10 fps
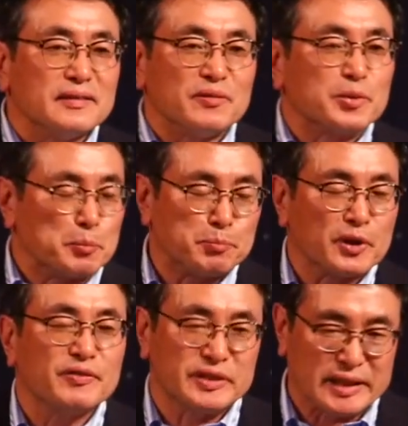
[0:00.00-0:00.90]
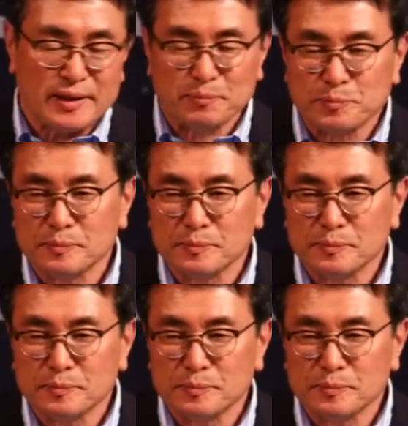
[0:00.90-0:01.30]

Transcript: the pro- prophecy.